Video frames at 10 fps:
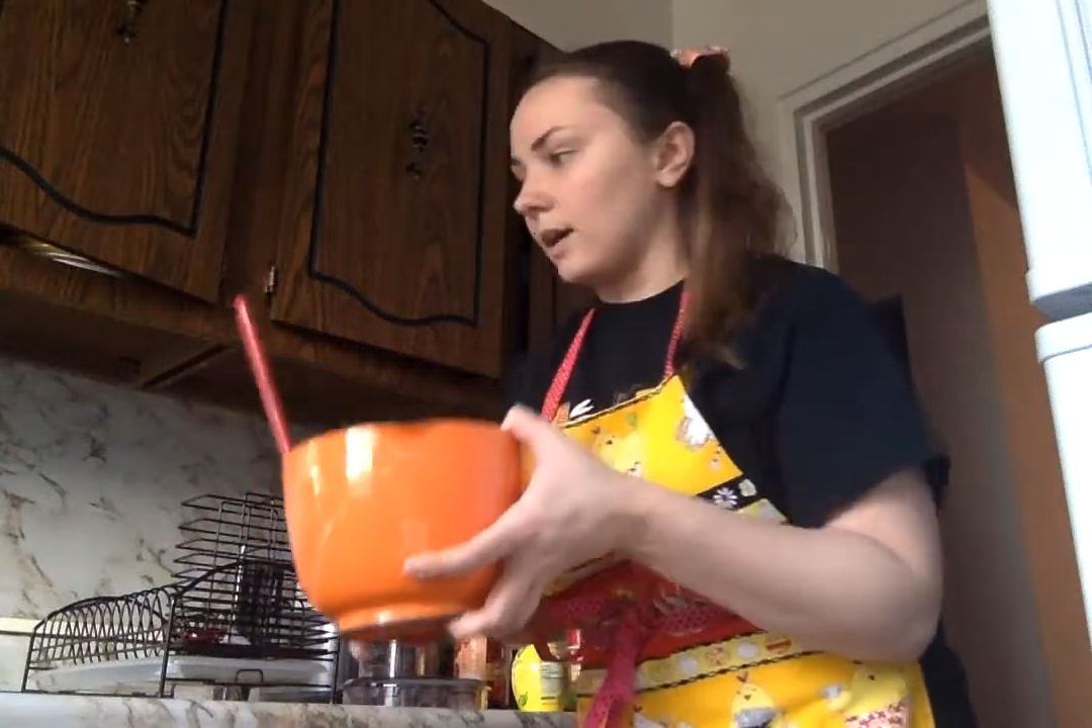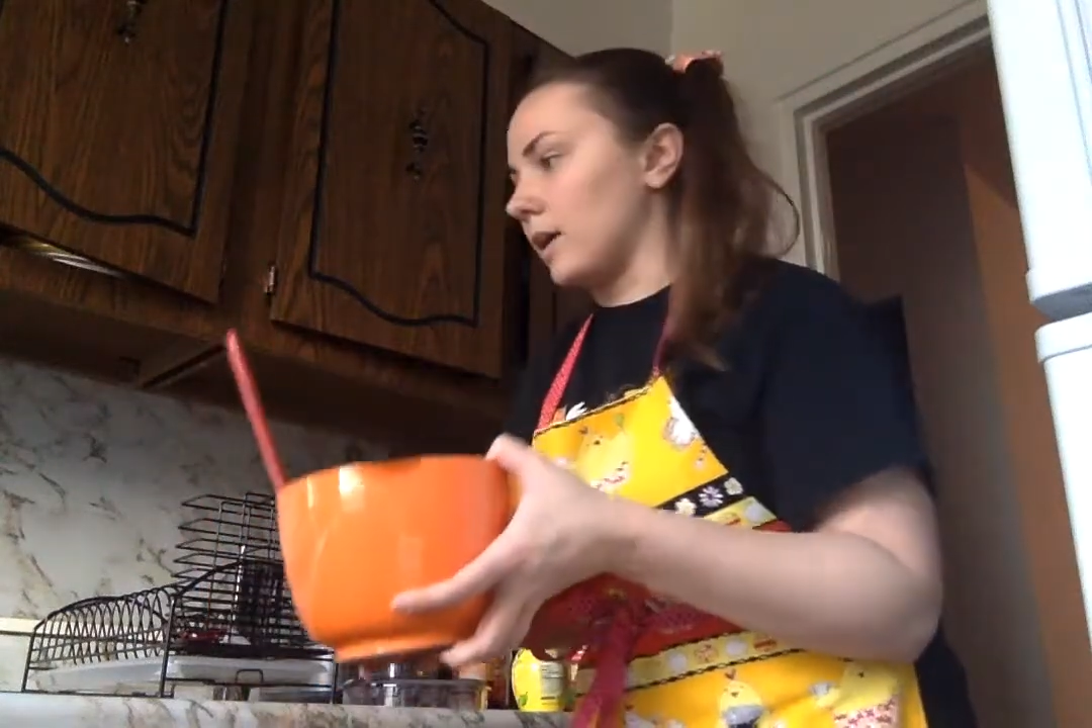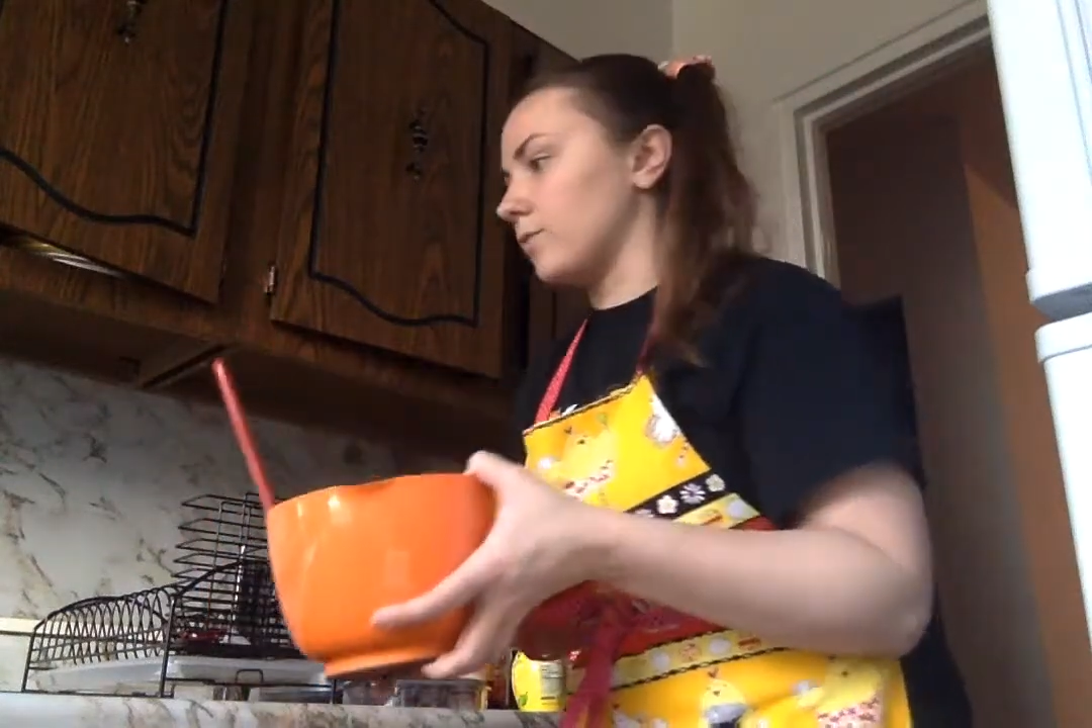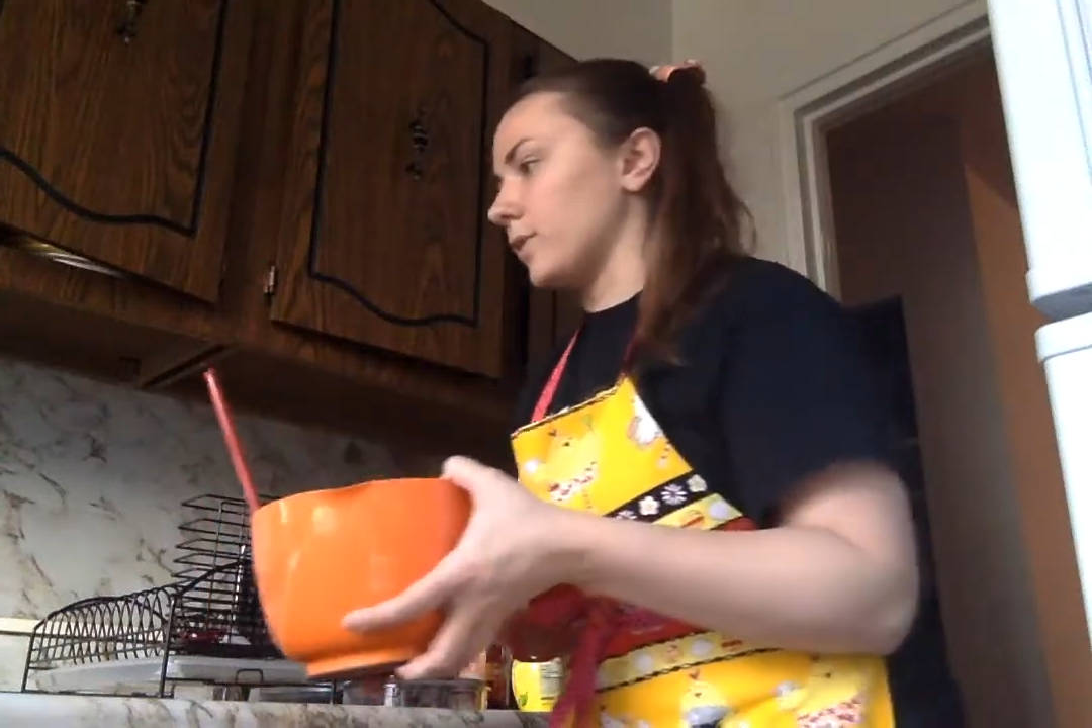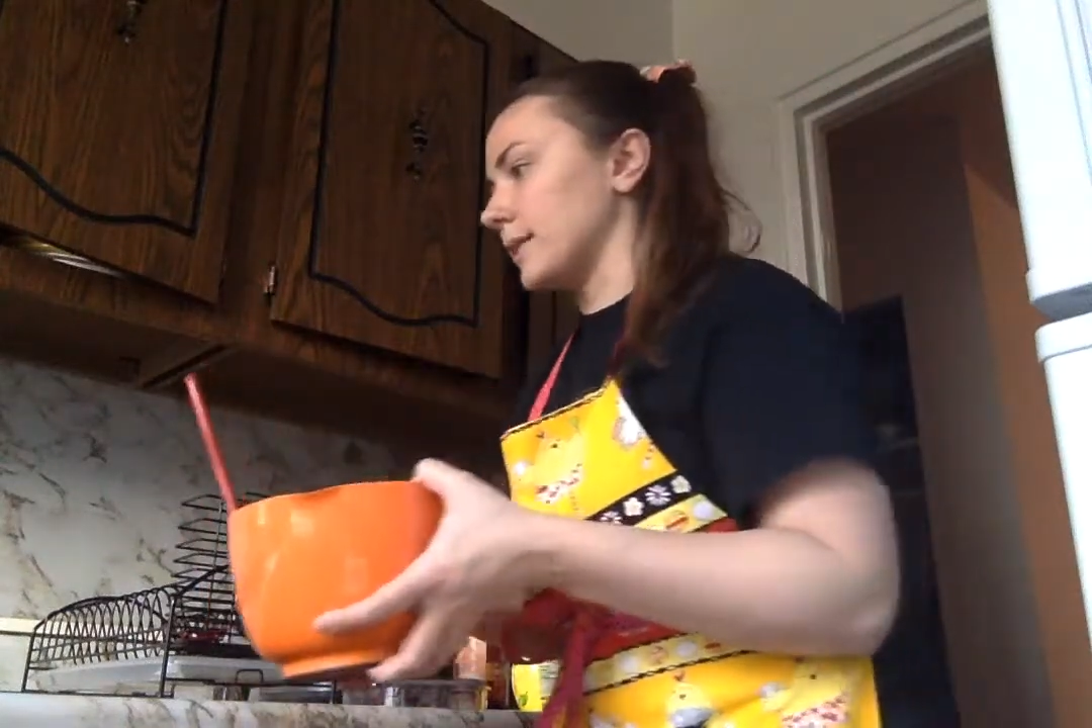
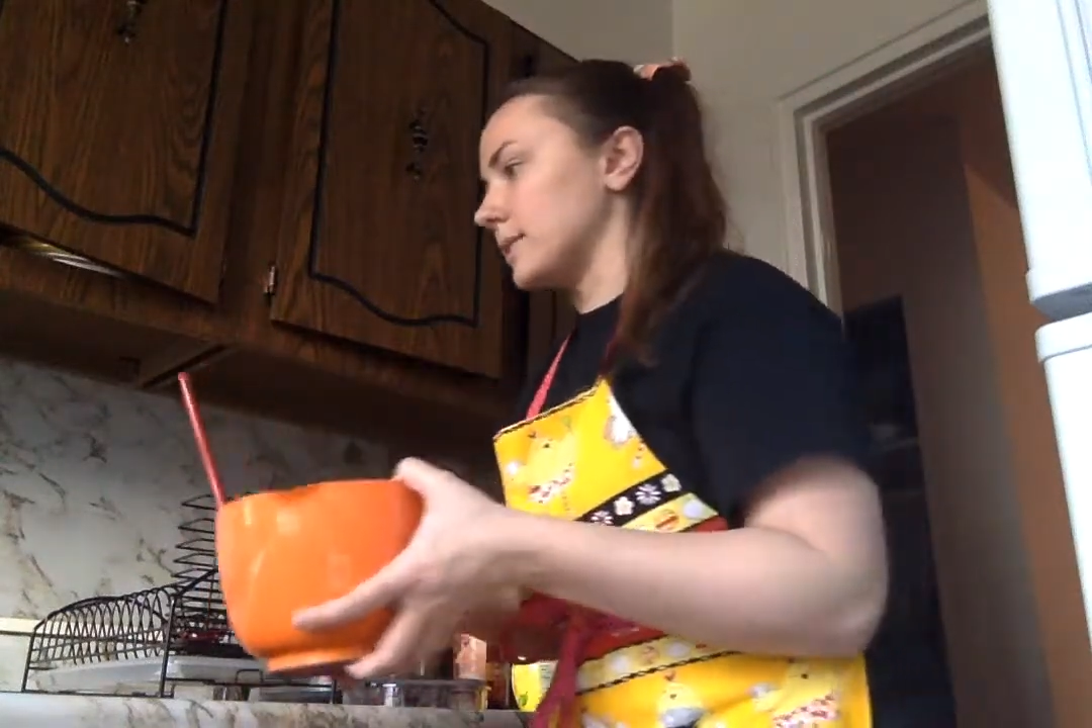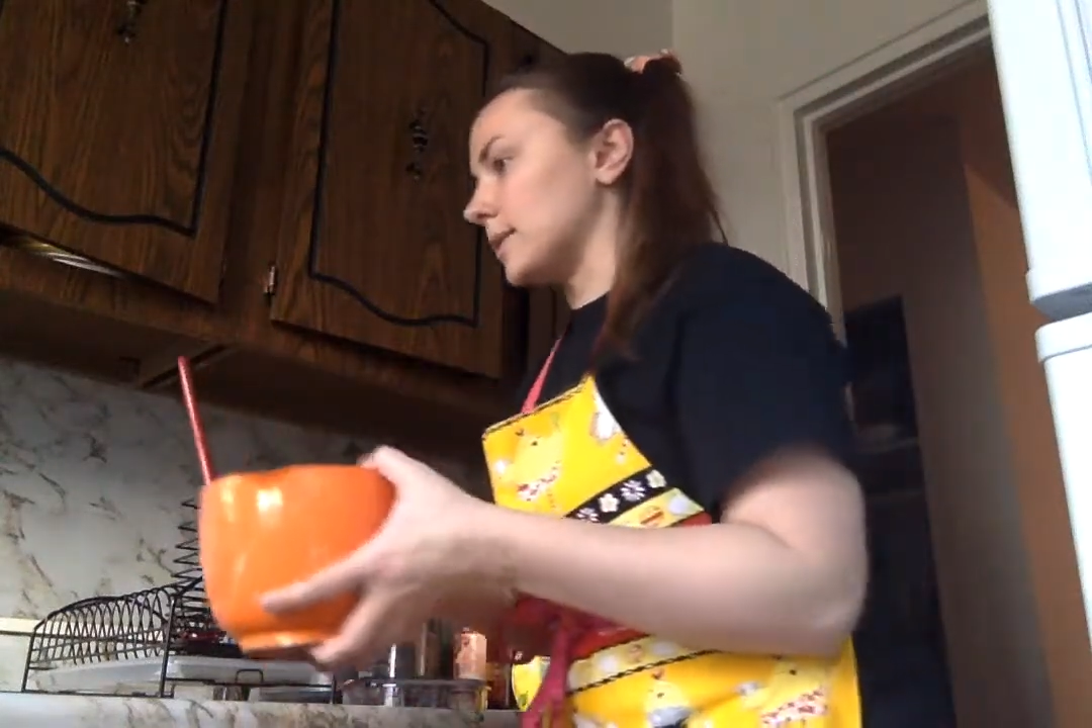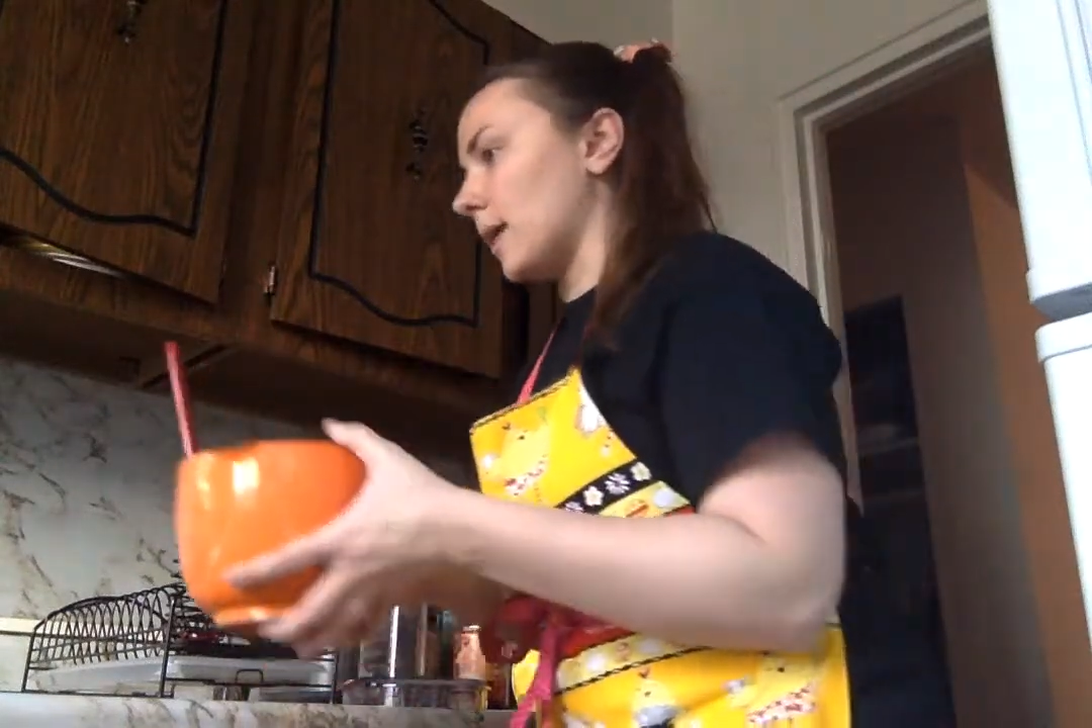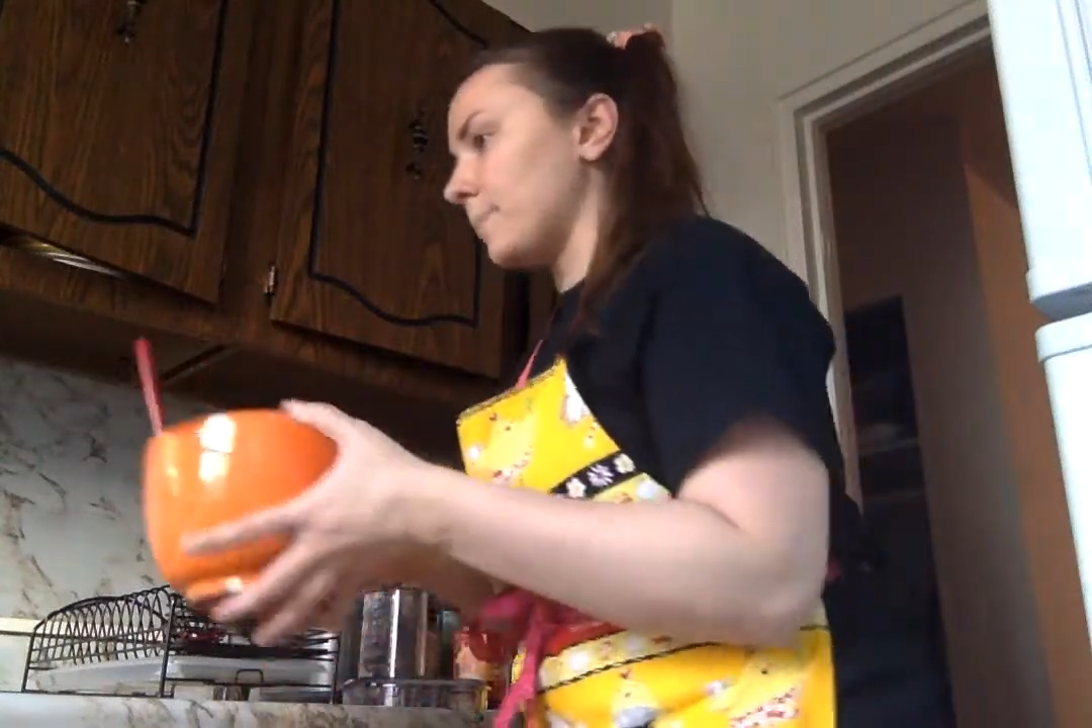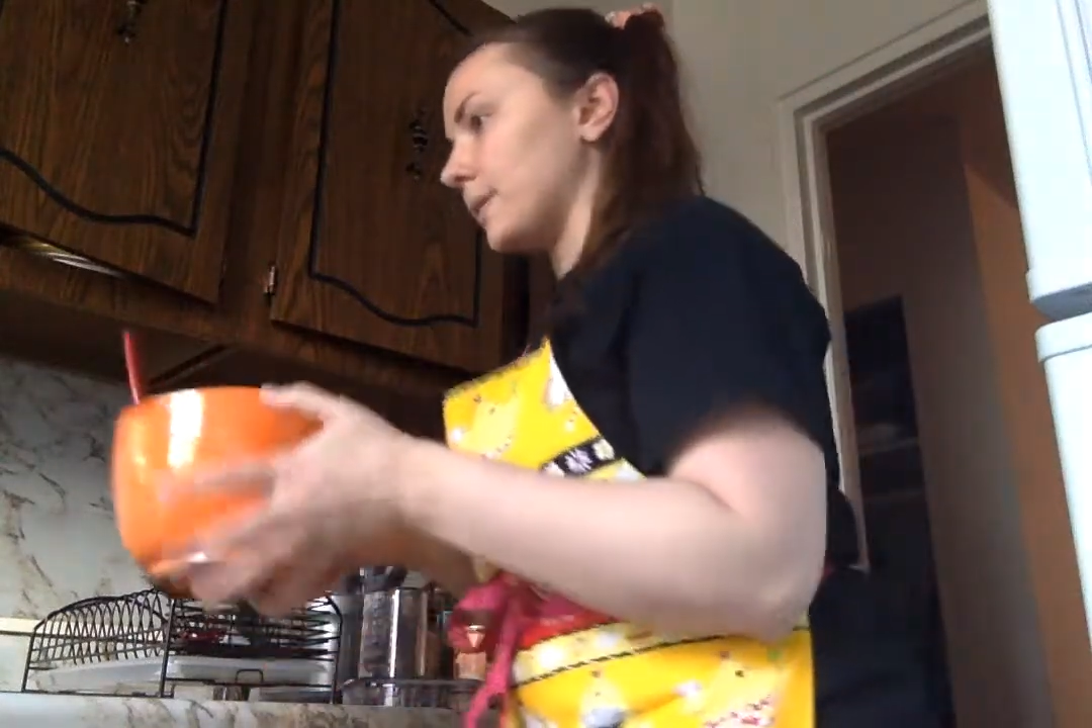kind of rest
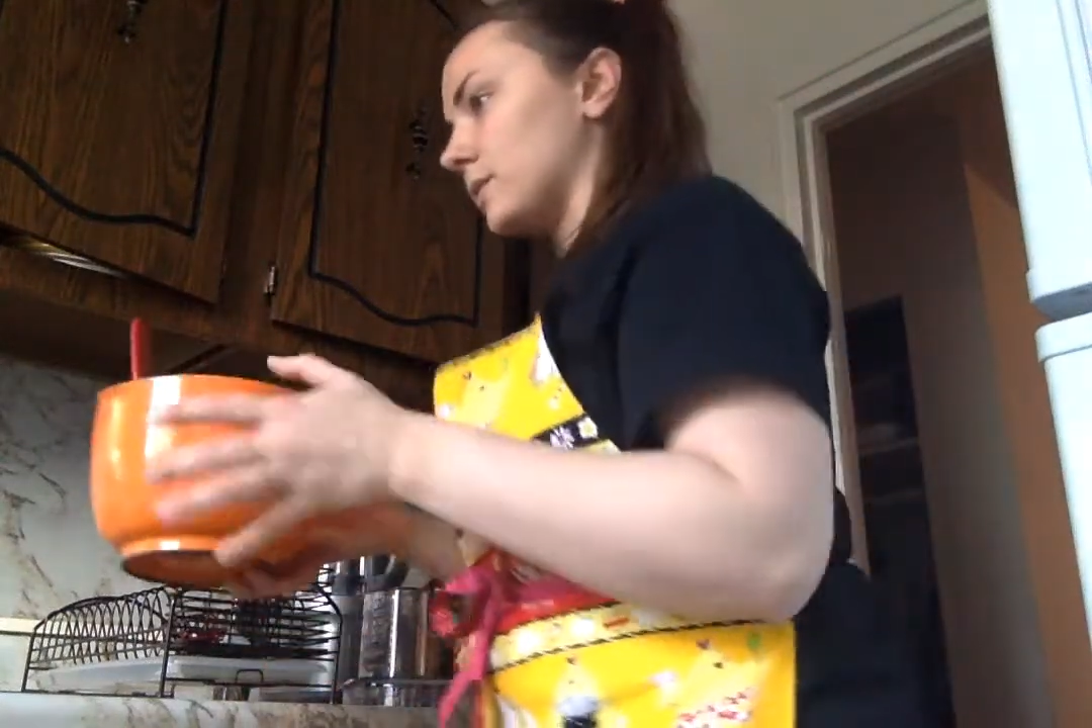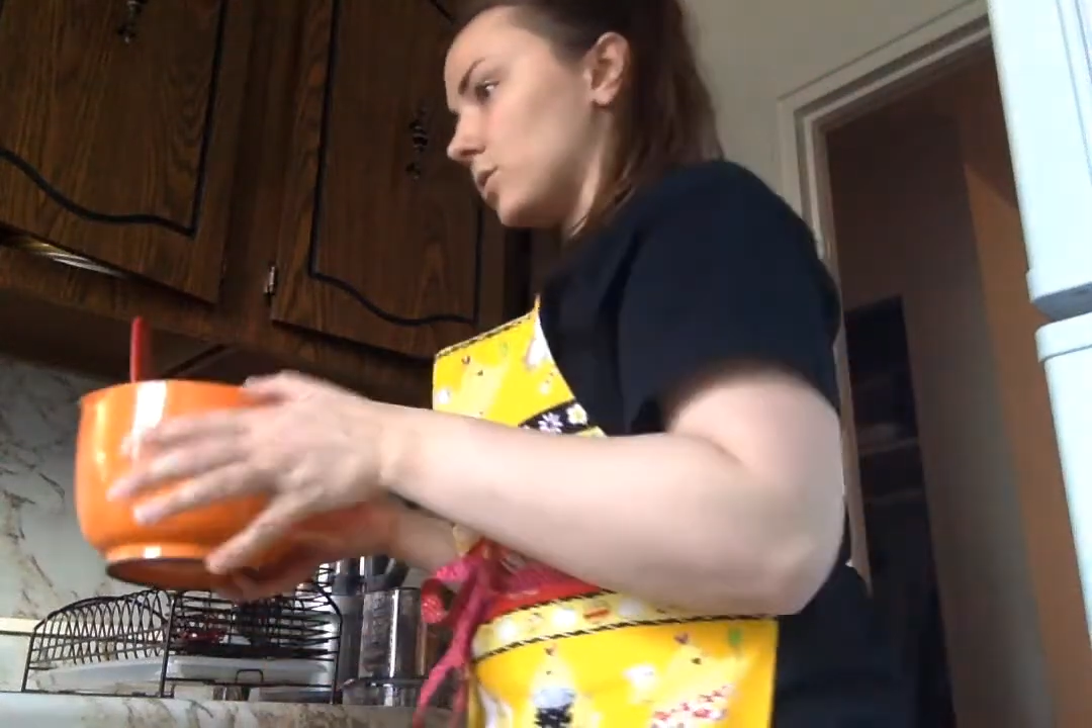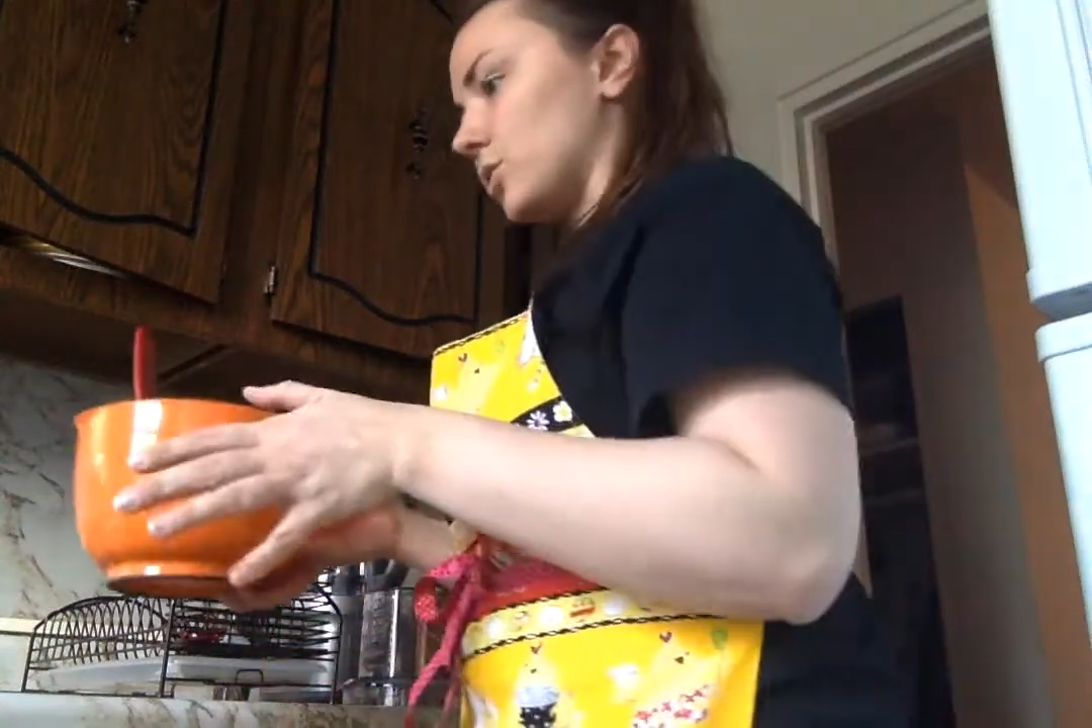up and